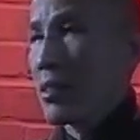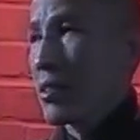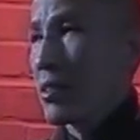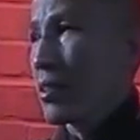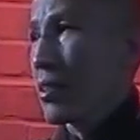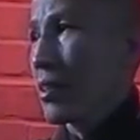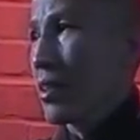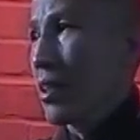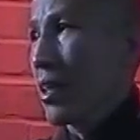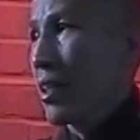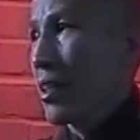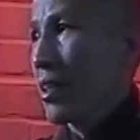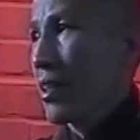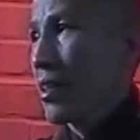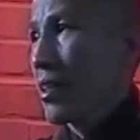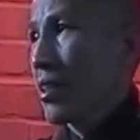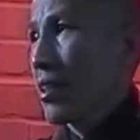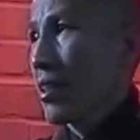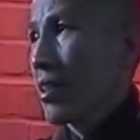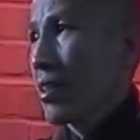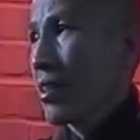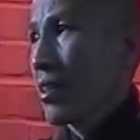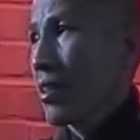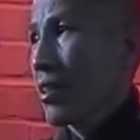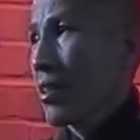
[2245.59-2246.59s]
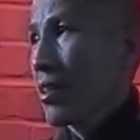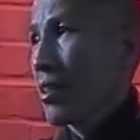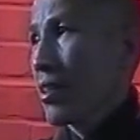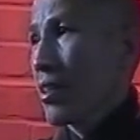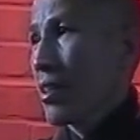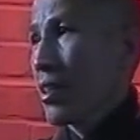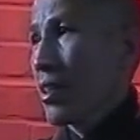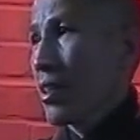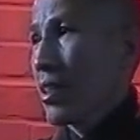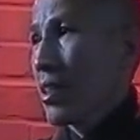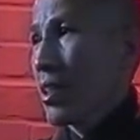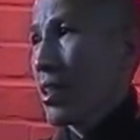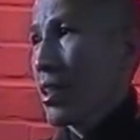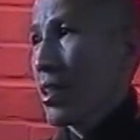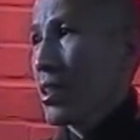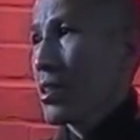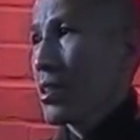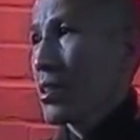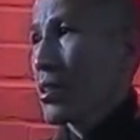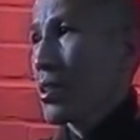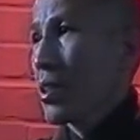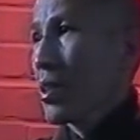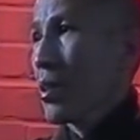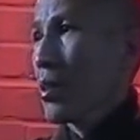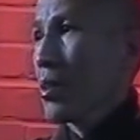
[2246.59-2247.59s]
our consciousness,
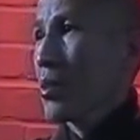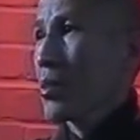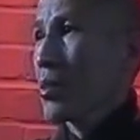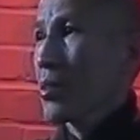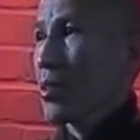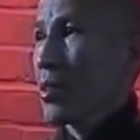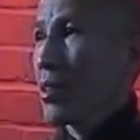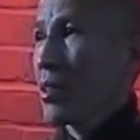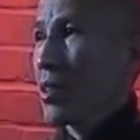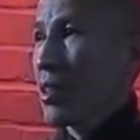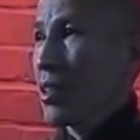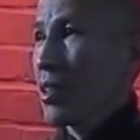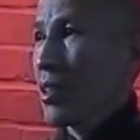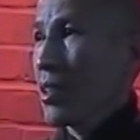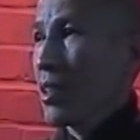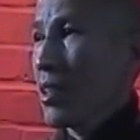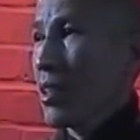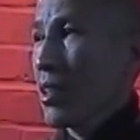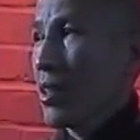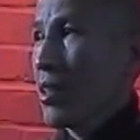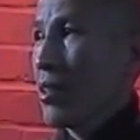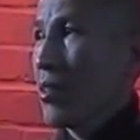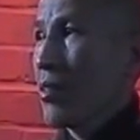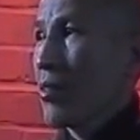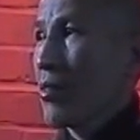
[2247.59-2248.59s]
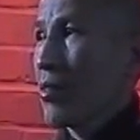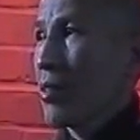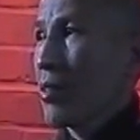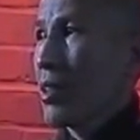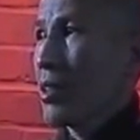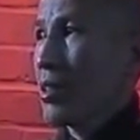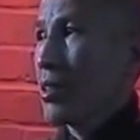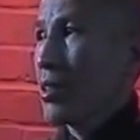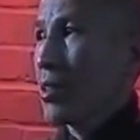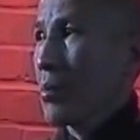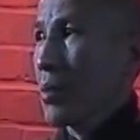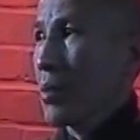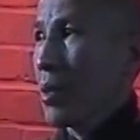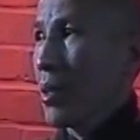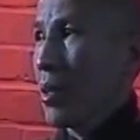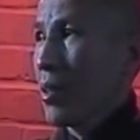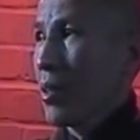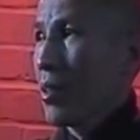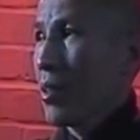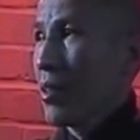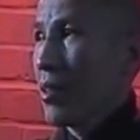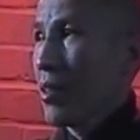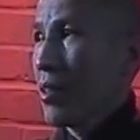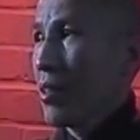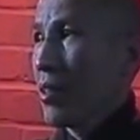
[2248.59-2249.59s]
is totally
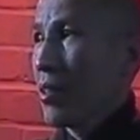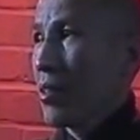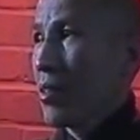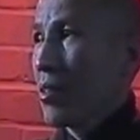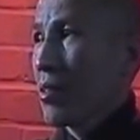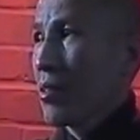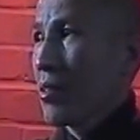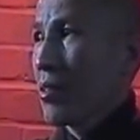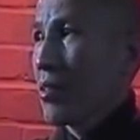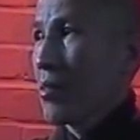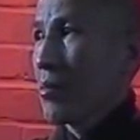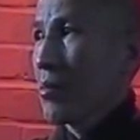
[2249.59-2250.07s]
invisible,